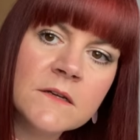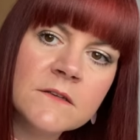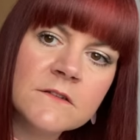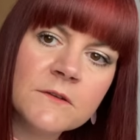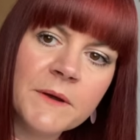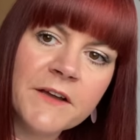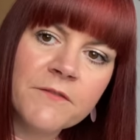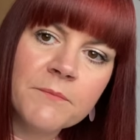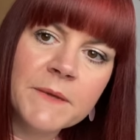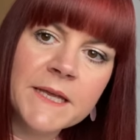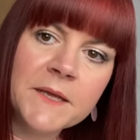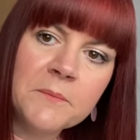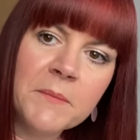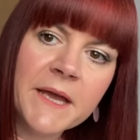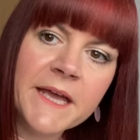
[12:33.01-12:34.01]
So I have
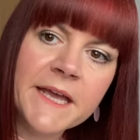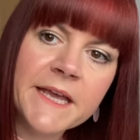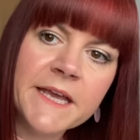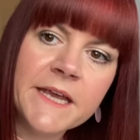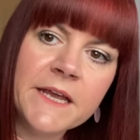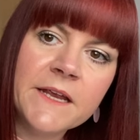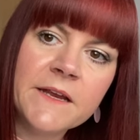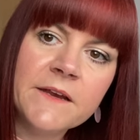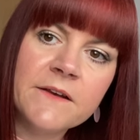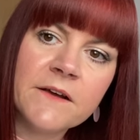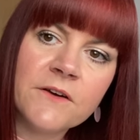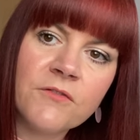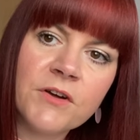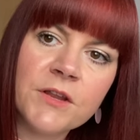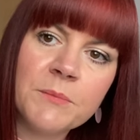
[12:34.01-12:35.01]
Me Made,
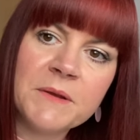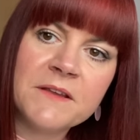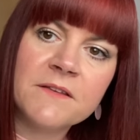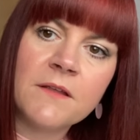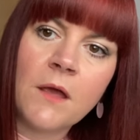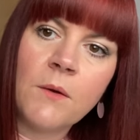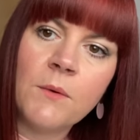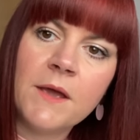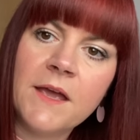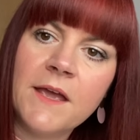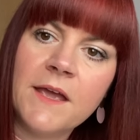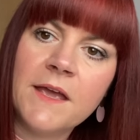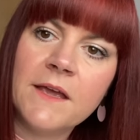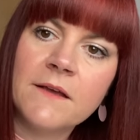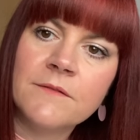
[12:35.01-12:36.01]
I'd Rather Be
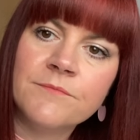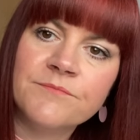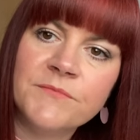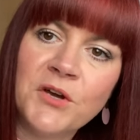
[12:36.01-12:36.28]
Sewing,